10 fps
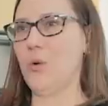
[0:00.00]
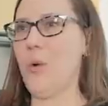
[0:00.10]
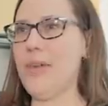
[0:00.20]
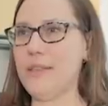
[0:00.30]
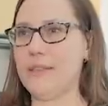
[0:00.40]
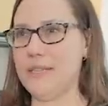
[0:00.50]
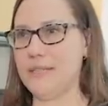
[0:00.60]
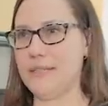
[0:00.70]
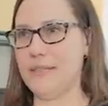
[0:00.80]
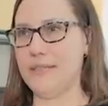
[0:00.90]
The way that
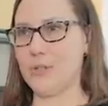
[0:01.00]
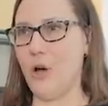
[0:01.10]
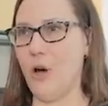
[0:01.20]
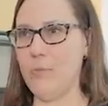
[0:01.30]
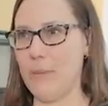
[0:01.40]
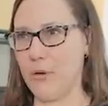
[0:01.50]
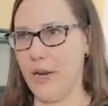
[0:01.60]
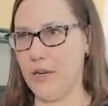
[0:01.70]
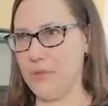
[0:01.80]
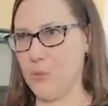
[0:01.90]
these, these call
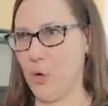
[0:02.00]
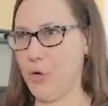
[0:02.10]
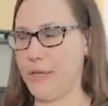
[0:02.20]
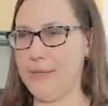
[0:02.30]
memorandums work